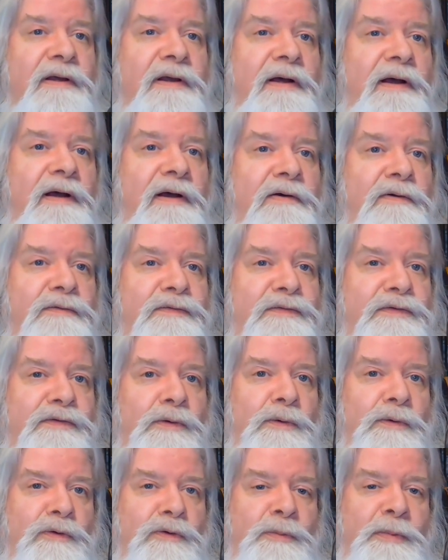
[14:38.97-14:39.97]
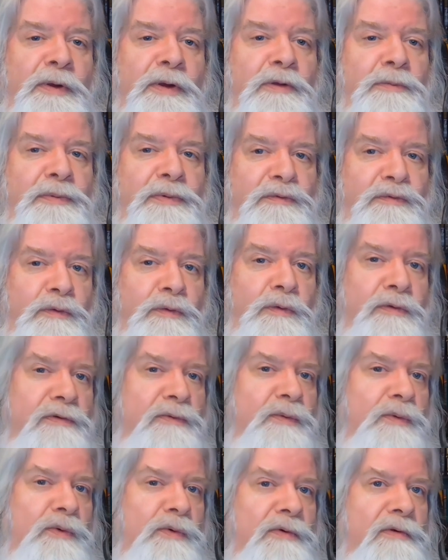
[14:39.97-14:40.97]
of Scornubel before
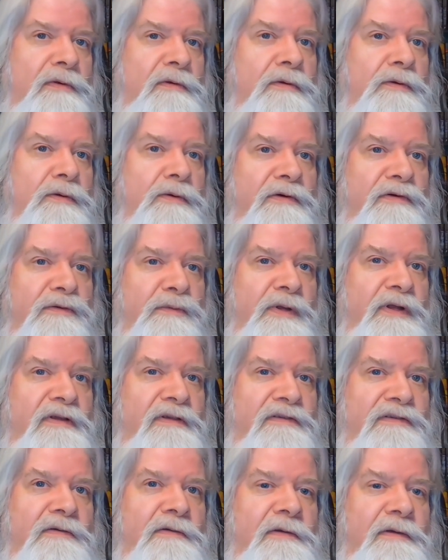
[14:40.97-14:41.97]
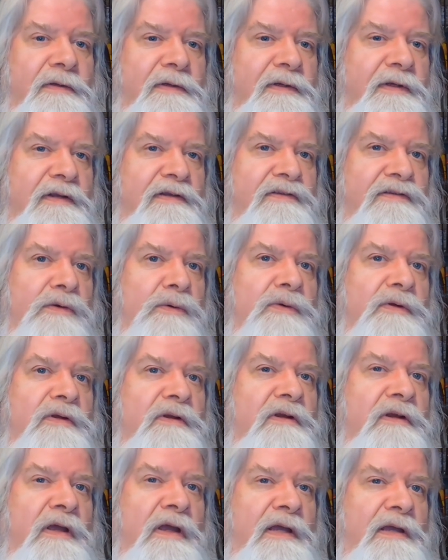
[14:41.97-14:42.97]
the War of the Lords, when it's still its
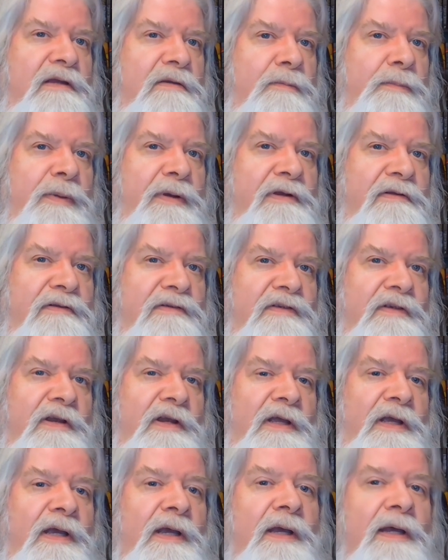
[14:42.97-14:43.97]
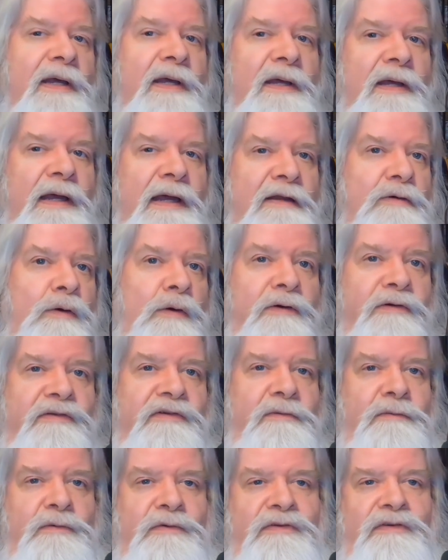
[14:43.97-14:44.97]
own independent city. And of
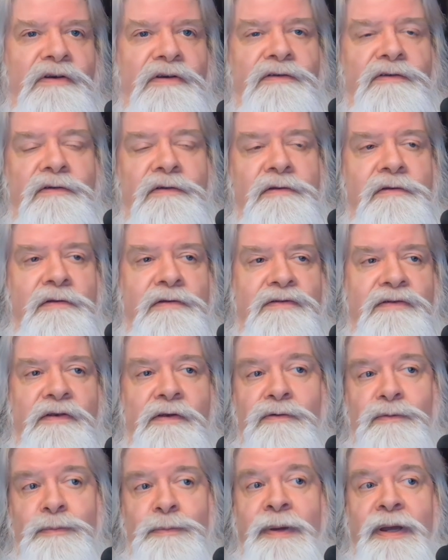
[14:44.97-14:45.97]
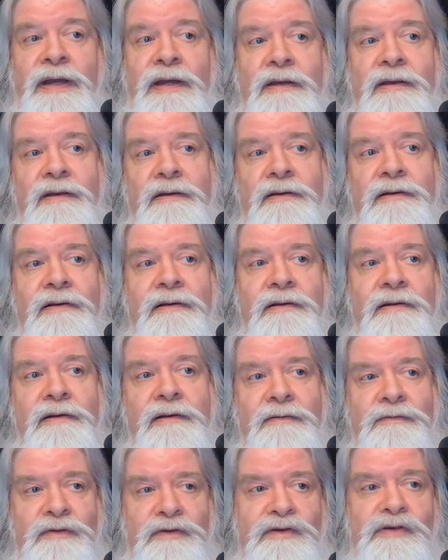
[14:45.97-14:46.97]
course, it was just the south bank
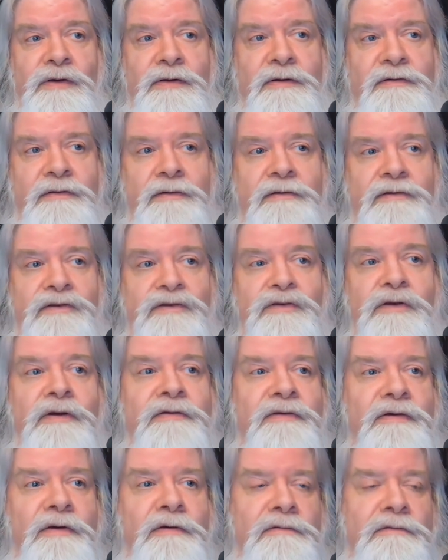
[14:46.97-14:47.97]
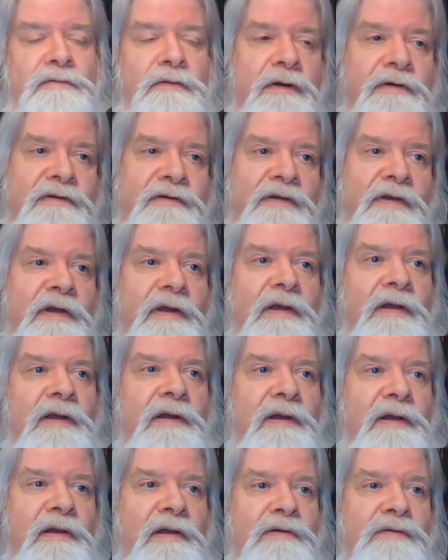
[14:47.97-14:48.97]
of the Gjontar. The Gjontar runs
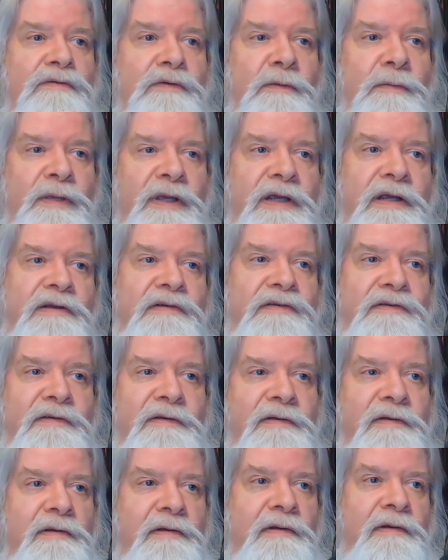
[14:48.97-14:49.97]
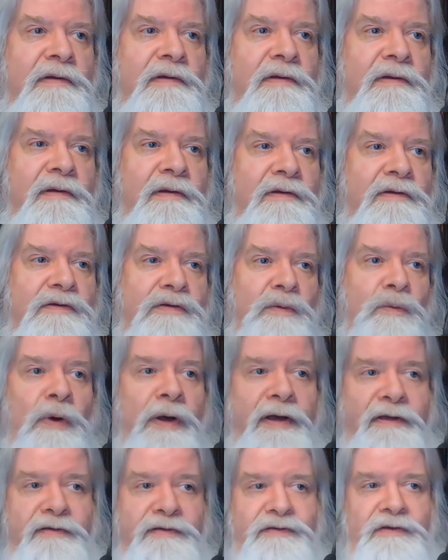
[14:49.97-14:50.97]
from east to
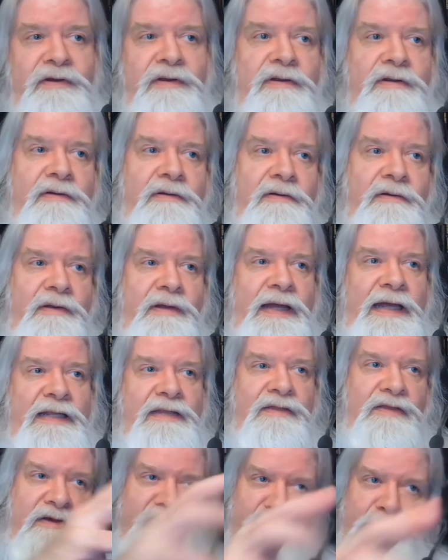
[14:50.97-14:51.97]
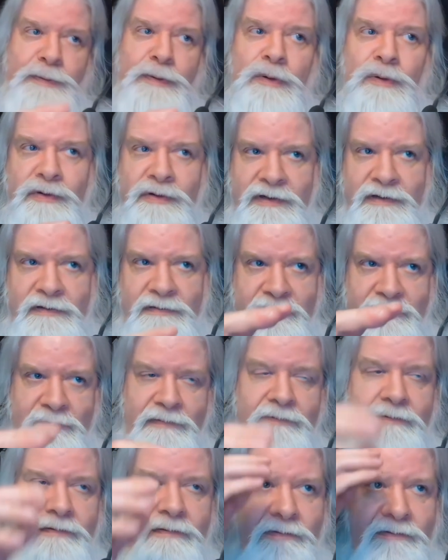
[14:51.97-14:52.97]
west at this point
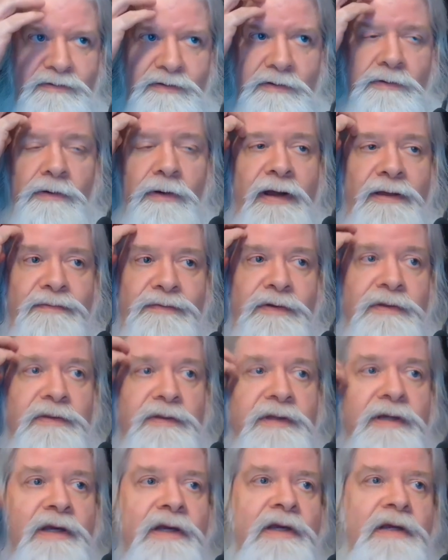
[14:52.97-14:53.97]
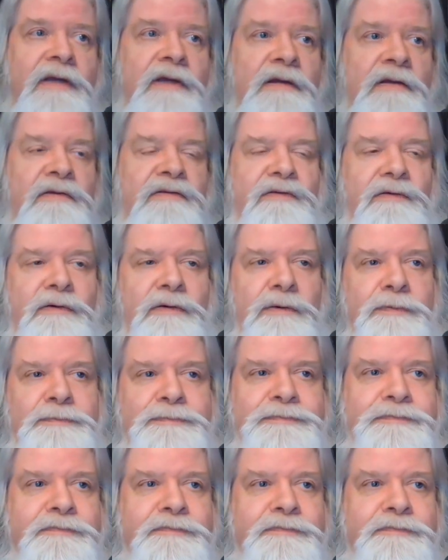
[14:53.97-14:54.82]
geographically. So